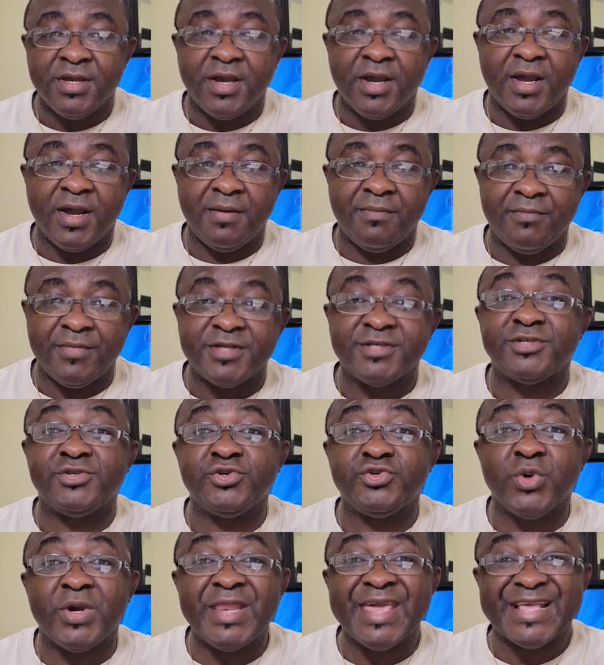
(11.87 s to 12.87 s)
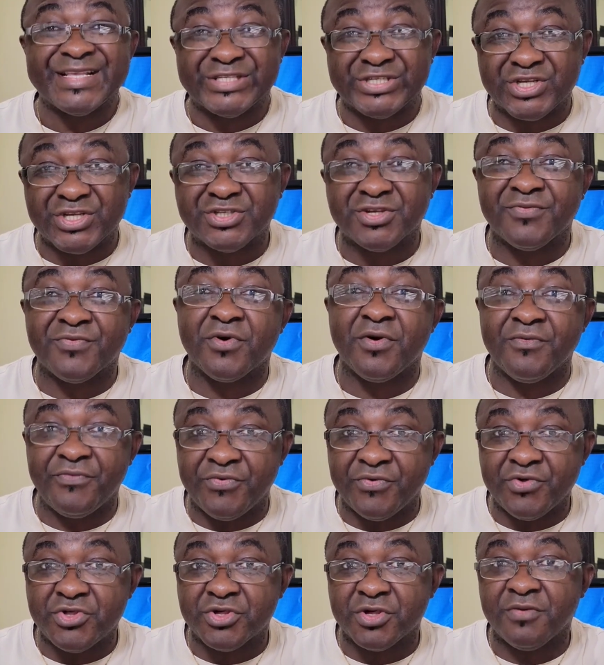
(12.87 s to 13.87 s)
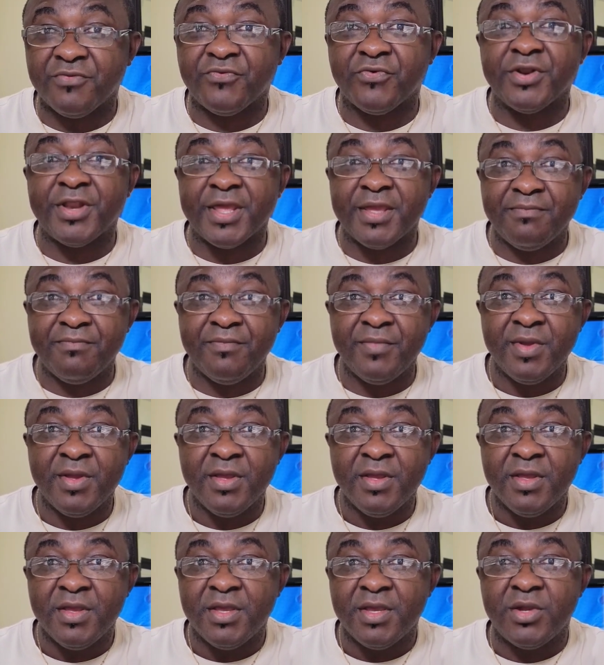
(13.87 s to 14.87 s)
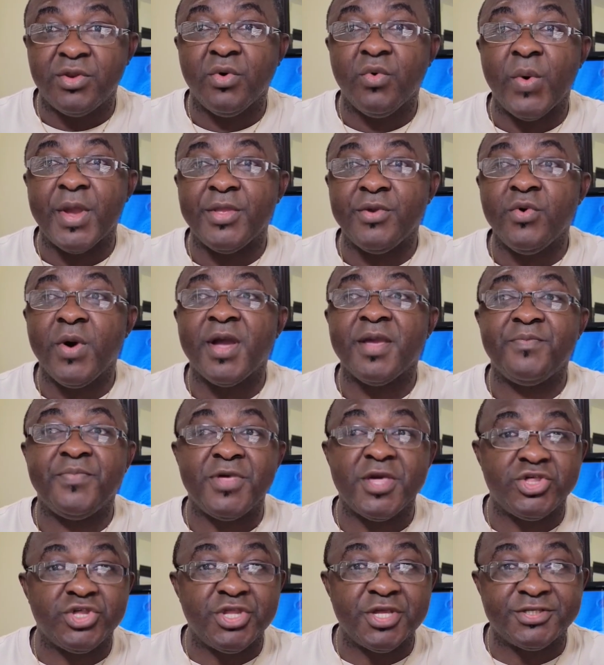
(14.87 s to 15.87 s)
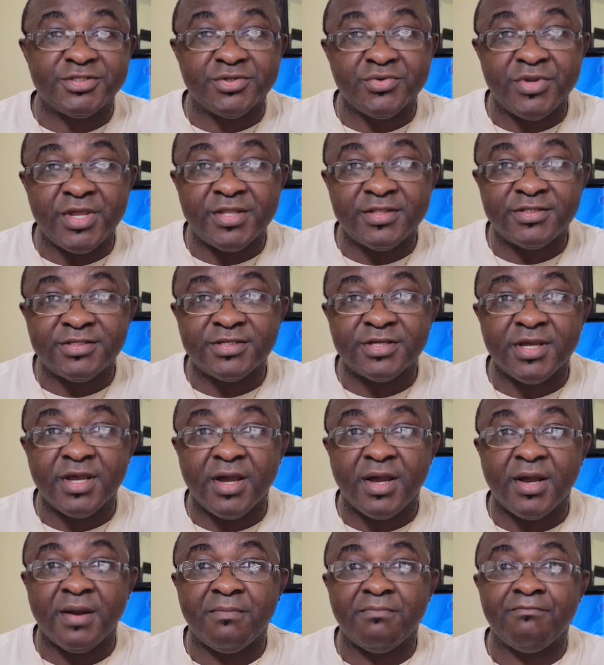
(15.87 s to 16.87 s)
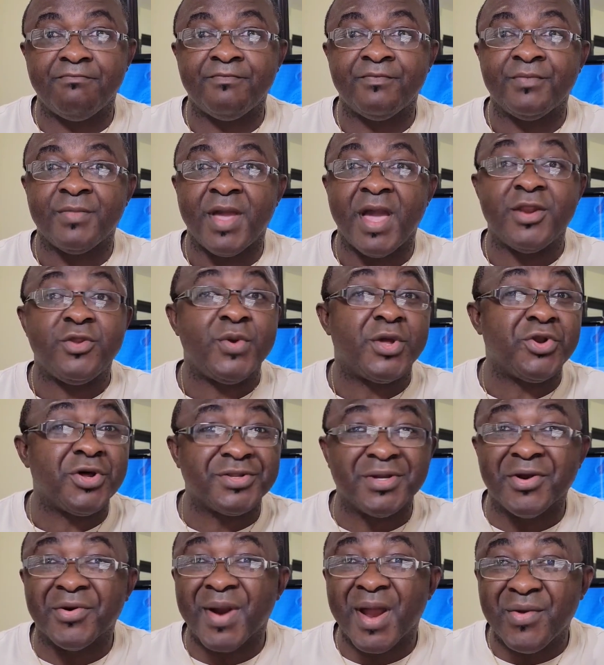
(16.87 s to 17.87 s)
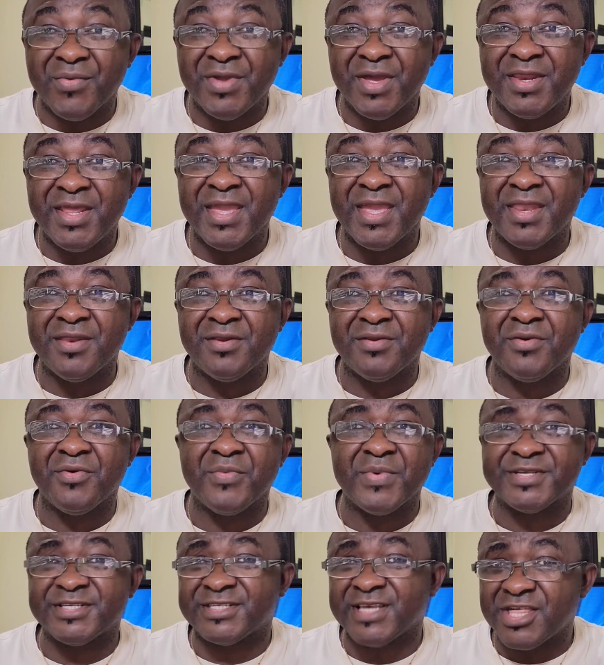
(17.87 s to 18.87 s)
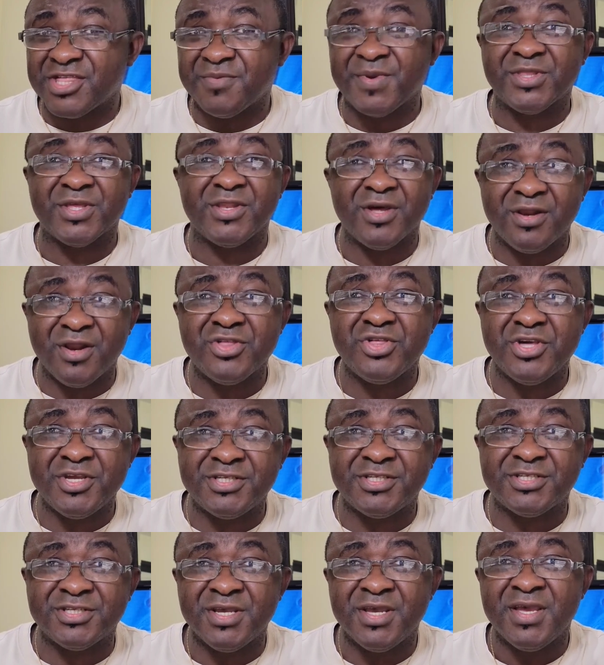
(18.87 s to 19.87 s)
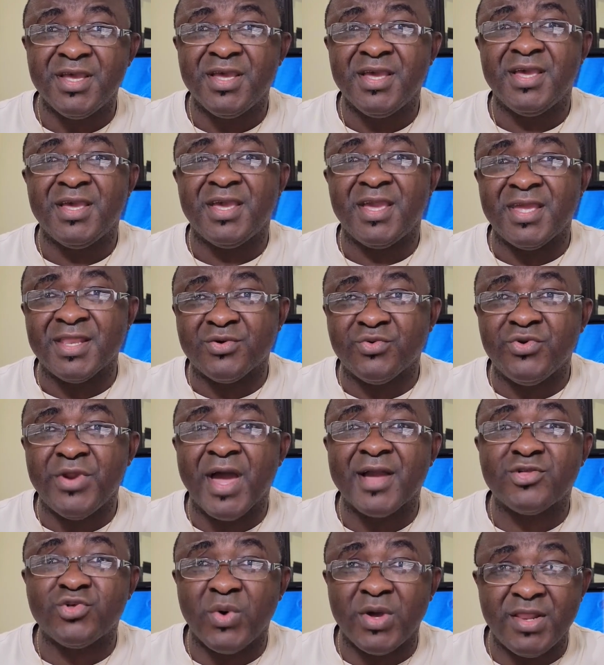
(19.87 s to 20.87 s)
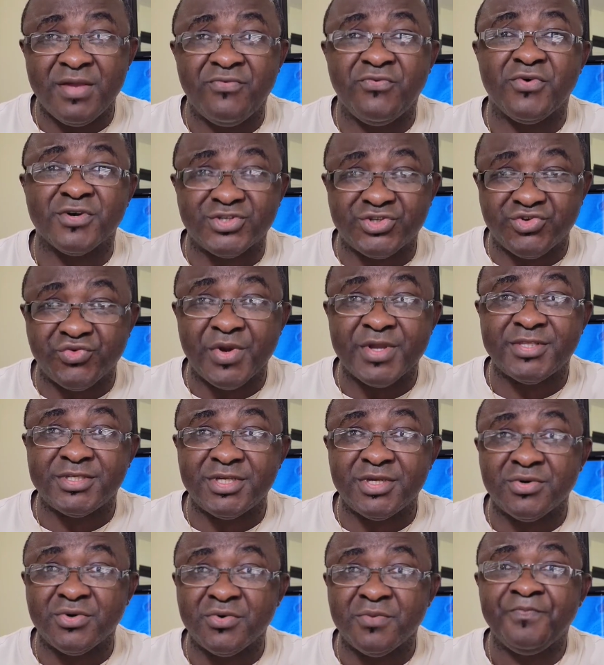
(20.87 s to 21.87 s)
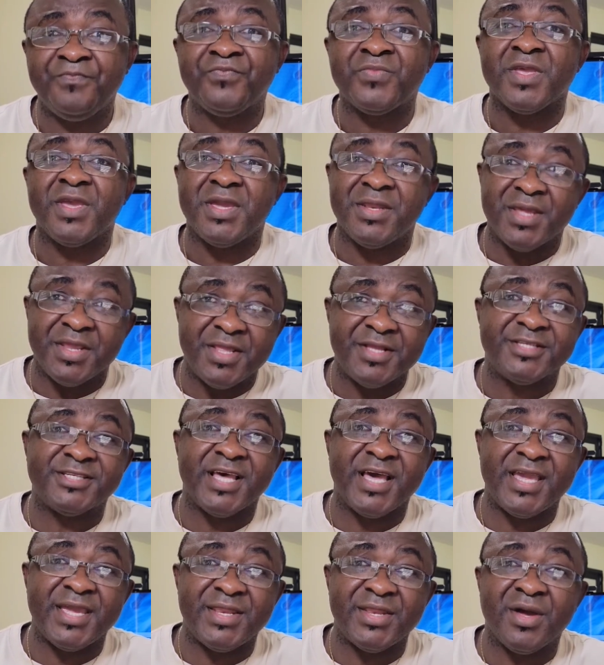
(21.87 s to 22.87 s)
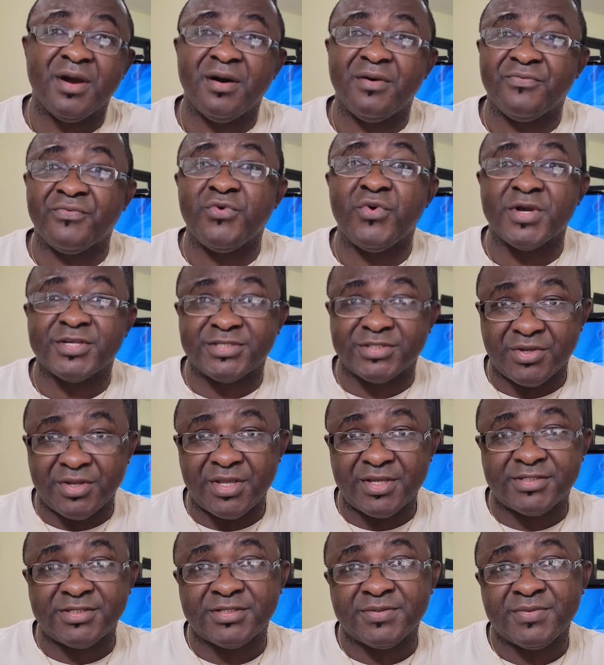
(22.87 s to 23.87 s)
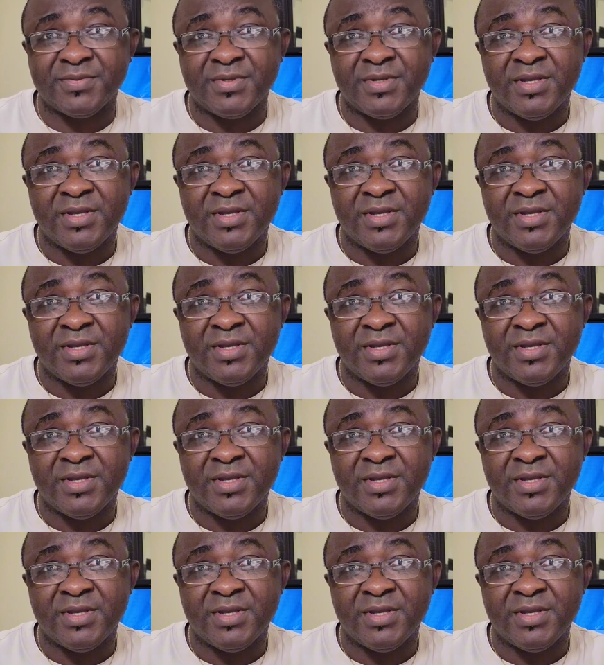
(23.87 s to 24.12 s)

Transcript: It's usually a source of confusion for them. When you are a PhD student and you are not grounded in research methodologies, it could actually frustrate you in the design of your studies.